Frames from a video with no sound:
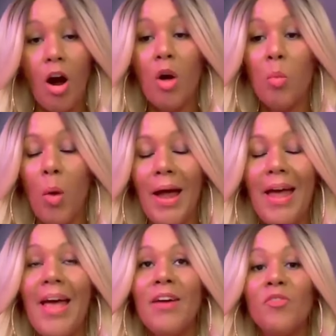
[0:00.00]
are
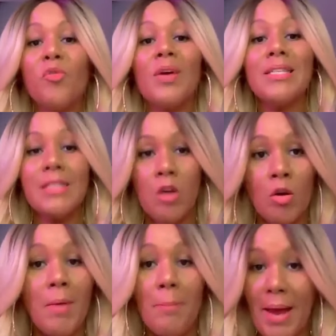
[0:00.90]
what? Go
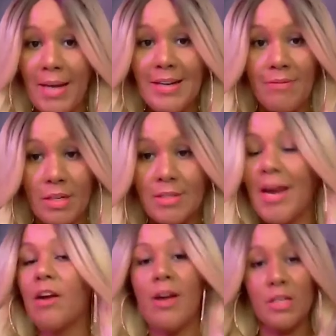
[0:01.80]
to my page after this,
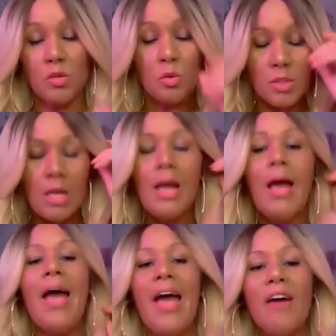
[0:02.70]
Care Credit Tools.
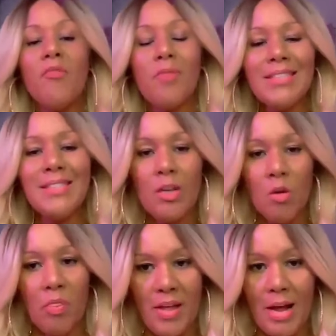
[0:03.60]
Every
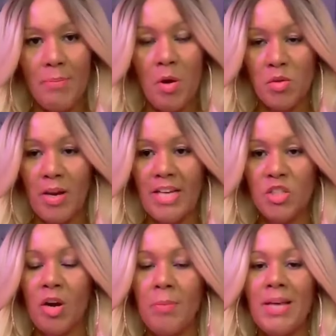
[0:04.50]
single thing I post on
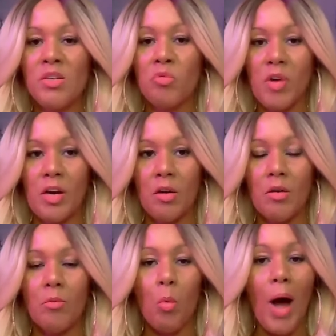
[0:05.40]
Instagram is a
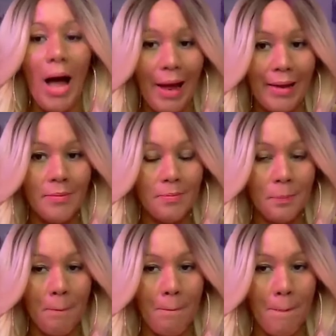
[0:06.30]
reel. Why?
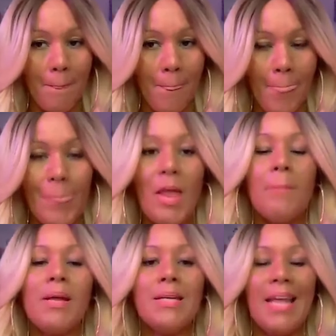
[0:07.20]

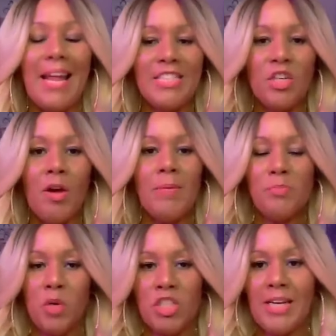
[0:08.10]
Because Instagram is
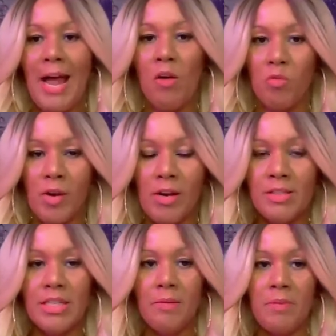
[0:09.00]
pushing out reels
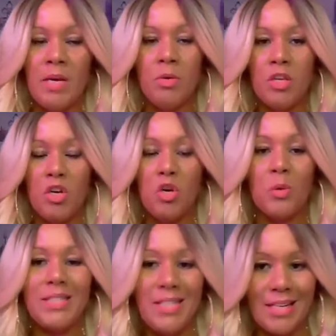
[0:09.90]
to compete with
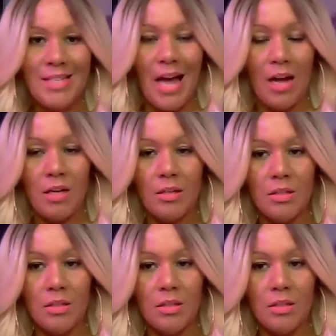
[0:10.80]
who? TikTok.